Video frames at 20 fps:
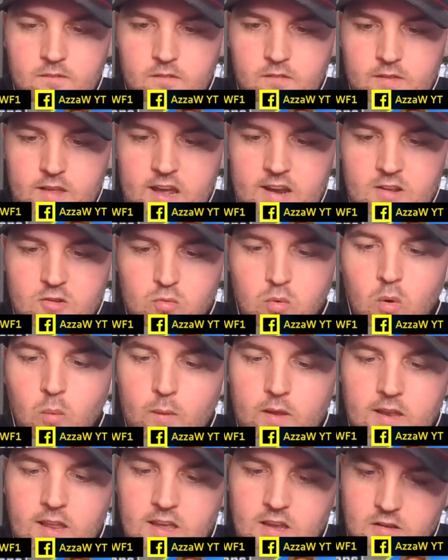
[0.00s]
That is what
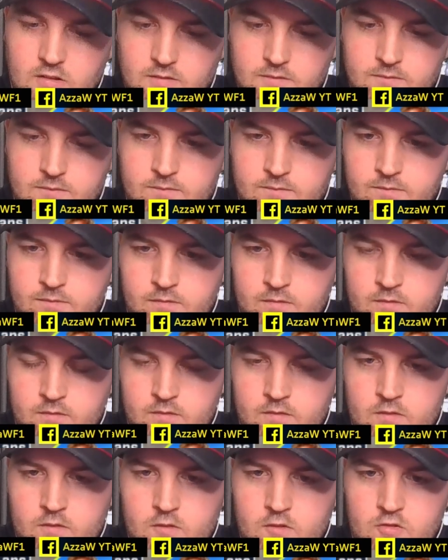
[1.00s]
we need.
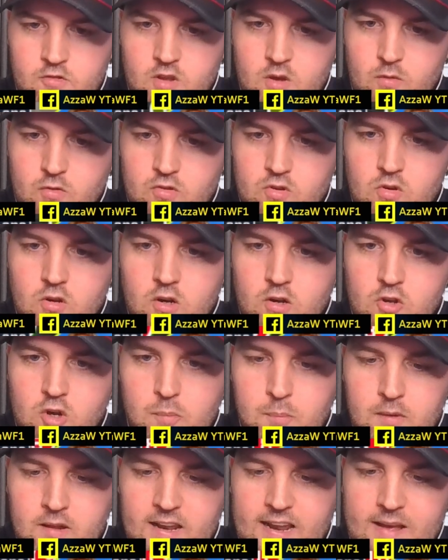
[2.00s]
So we've still got a
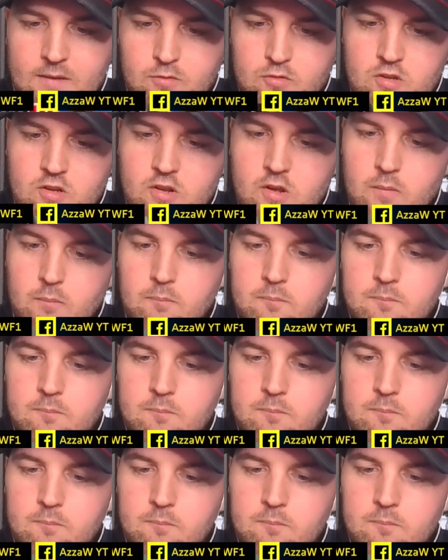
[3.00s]
couple of laps to do.